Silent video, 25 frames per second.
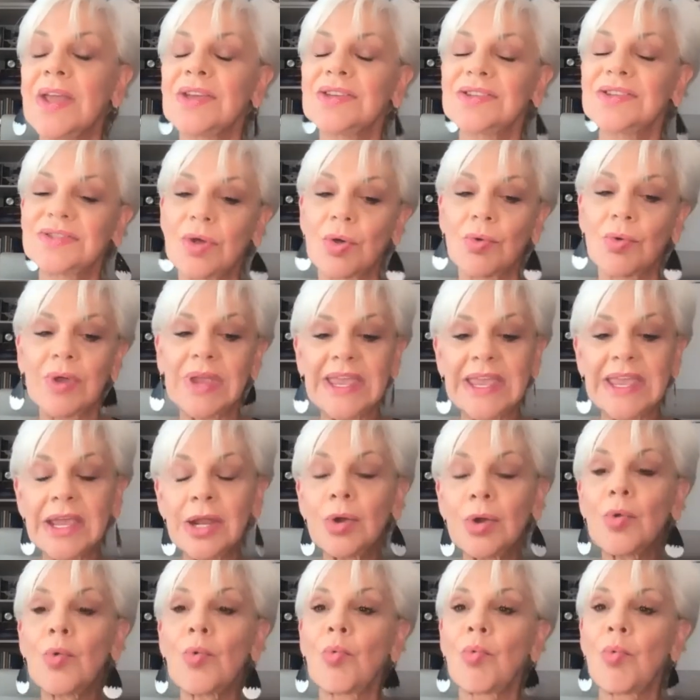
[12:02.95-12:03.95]
So in
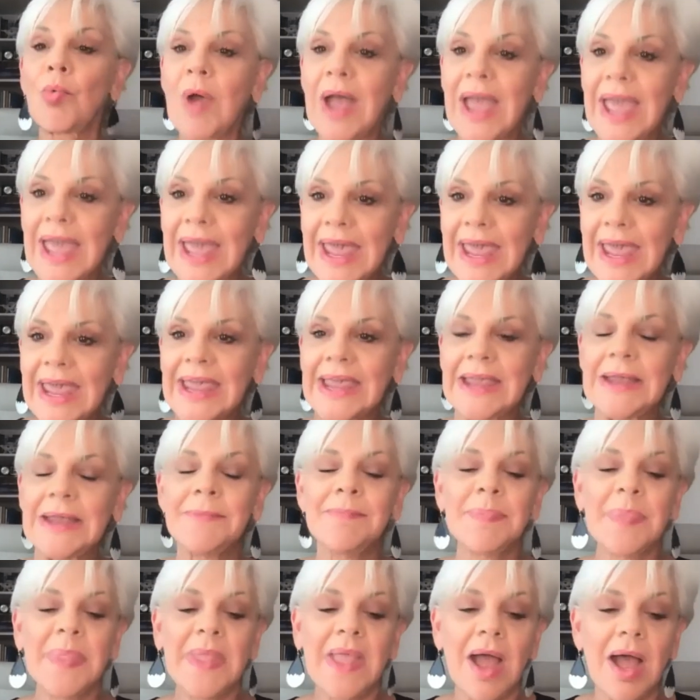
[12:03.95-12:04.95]
a way,
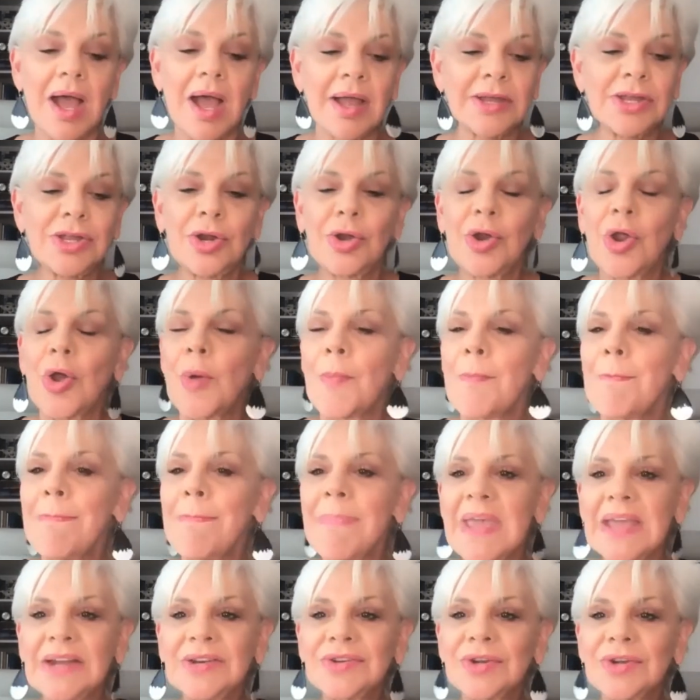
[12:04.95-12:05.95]

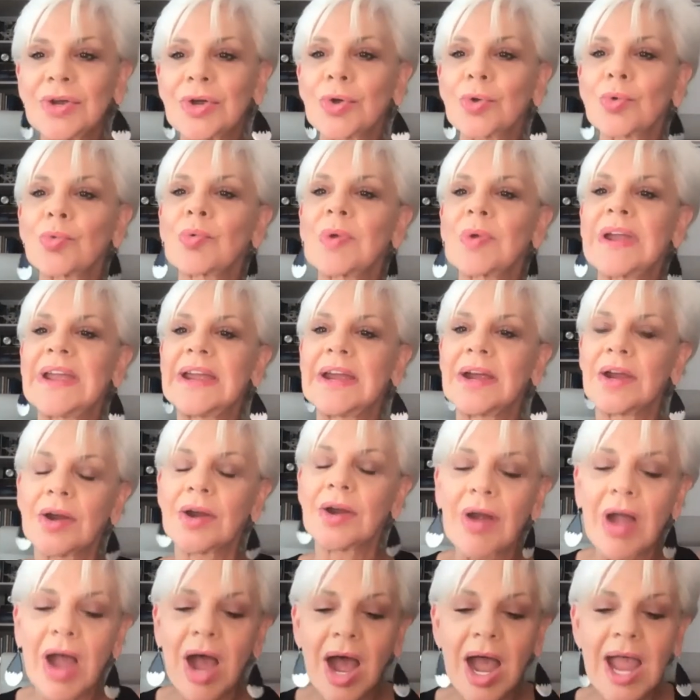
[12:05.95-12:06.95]

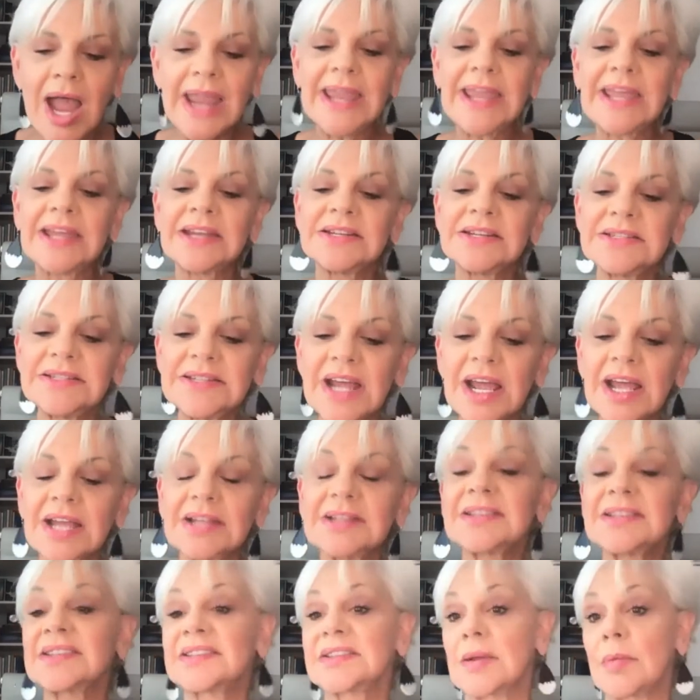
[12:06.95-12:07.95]
mid-career, I had done
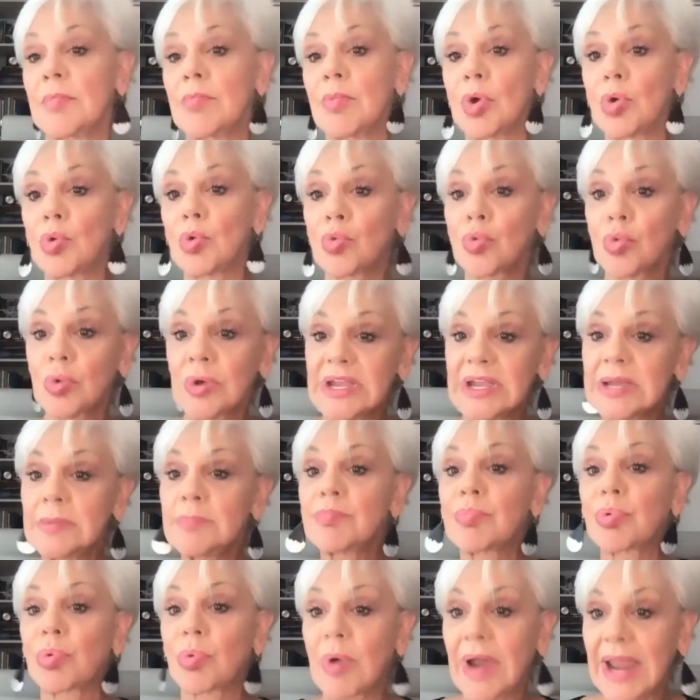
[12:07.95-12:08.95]
some
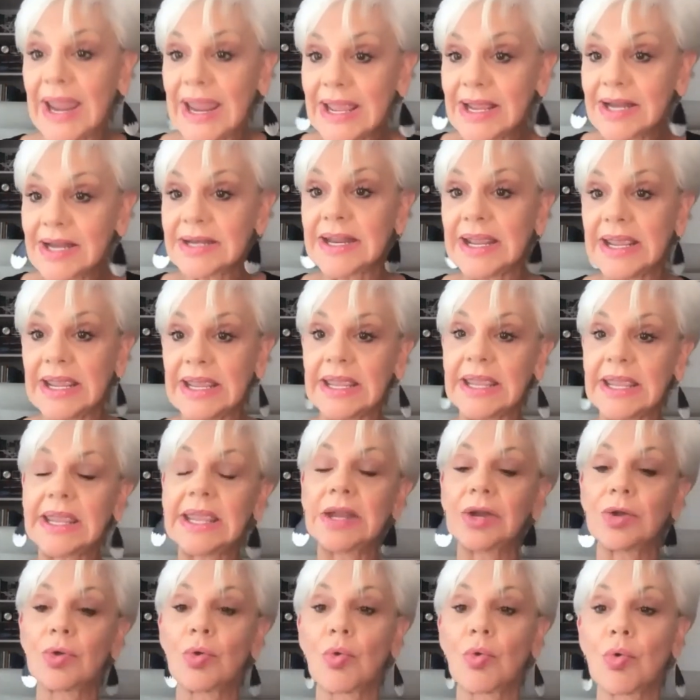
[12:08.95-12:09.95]
rebranding
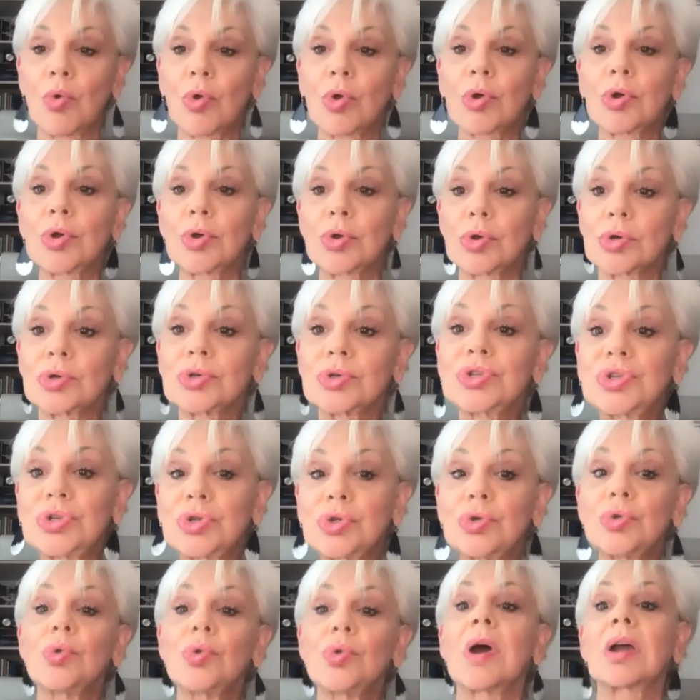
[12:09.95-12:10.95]
in order
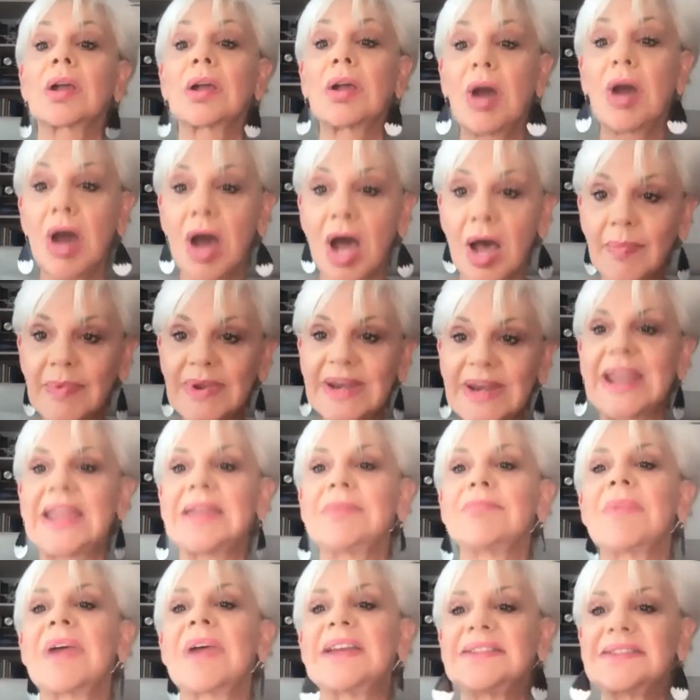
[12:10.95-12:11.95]
to
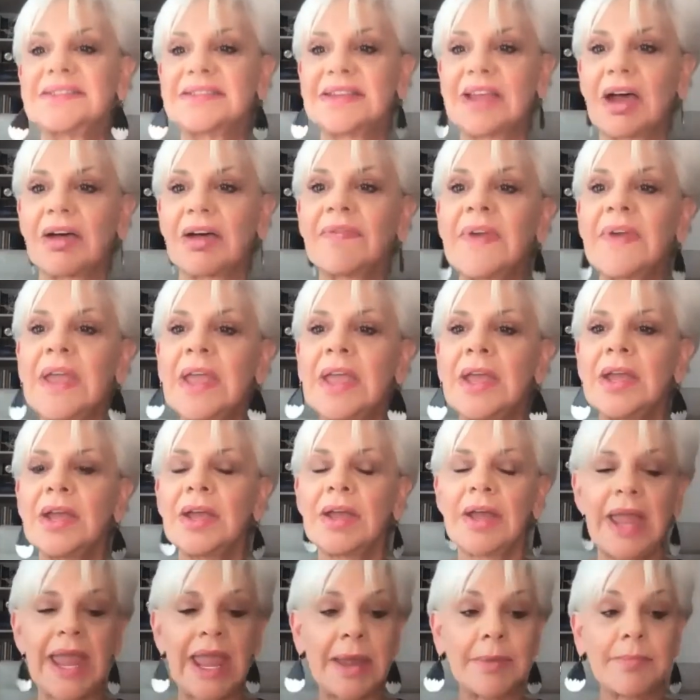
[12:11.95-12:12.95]
accommodate myself
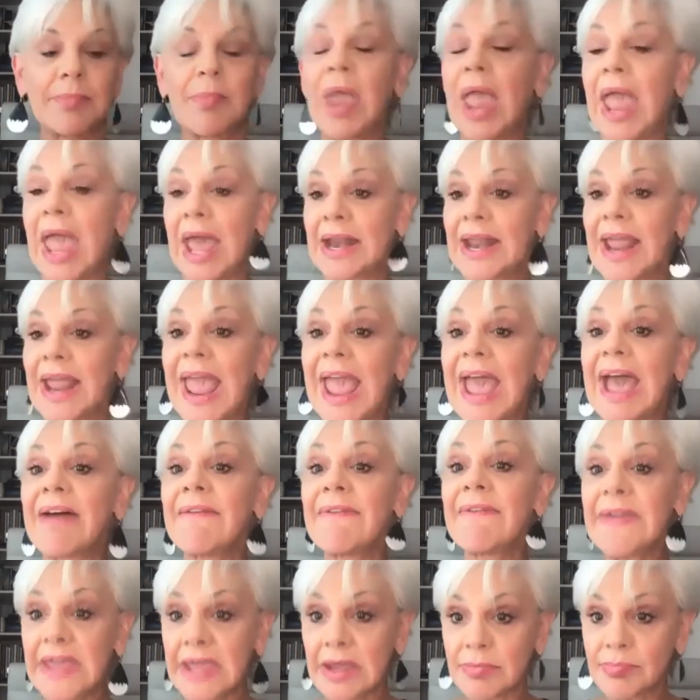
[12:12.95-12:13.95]
and
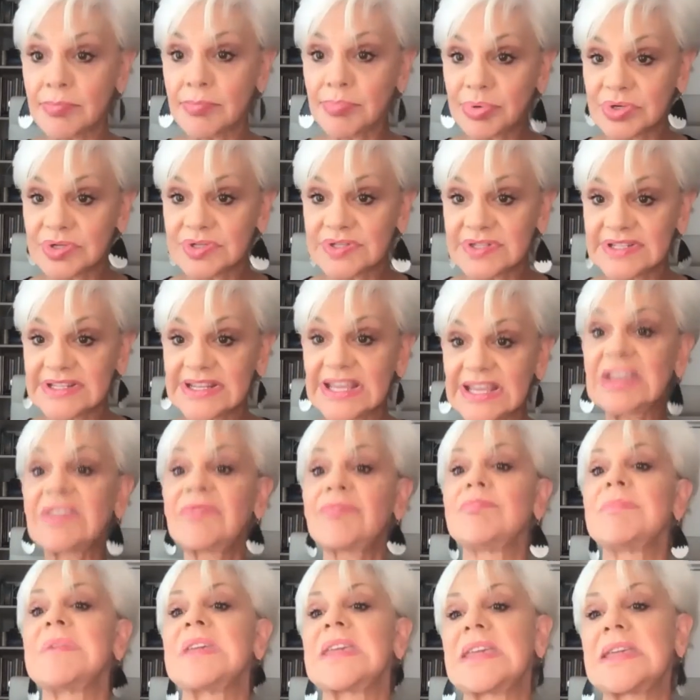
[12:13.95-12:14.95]
have him perceive
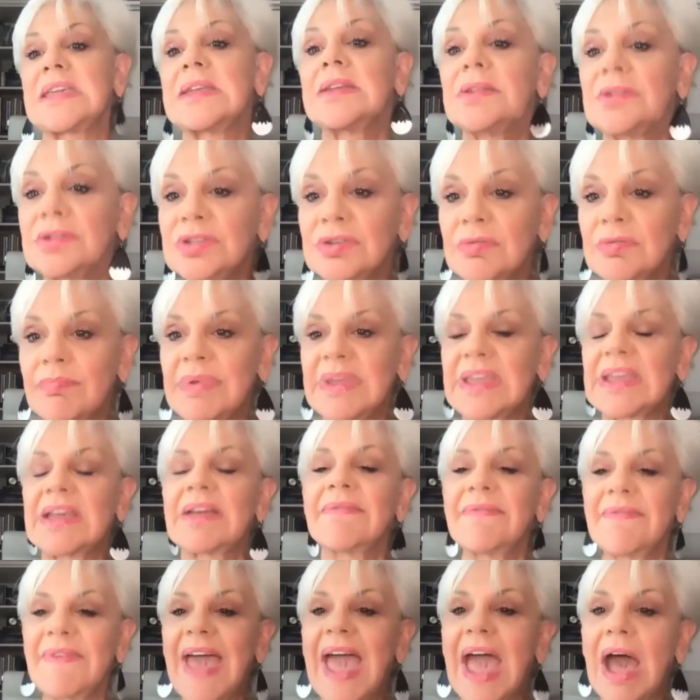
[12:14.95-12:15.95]
me to be a
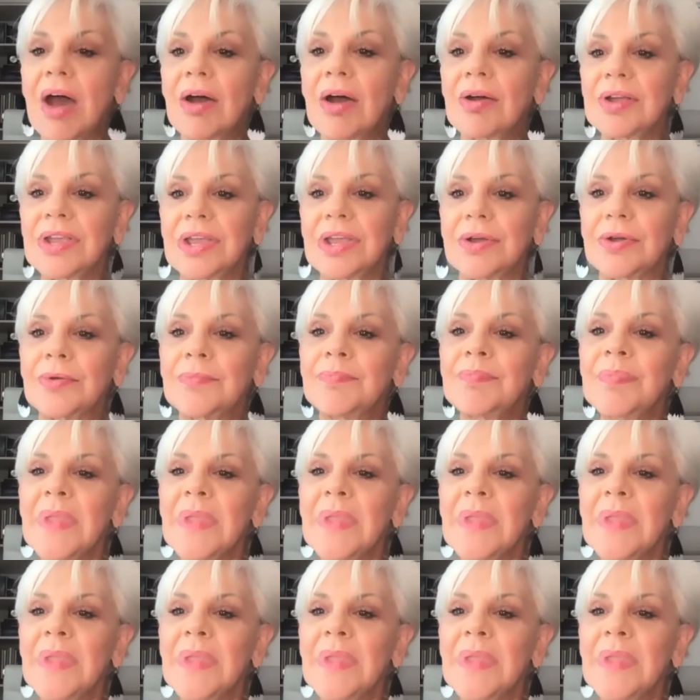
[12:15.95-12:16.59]
value.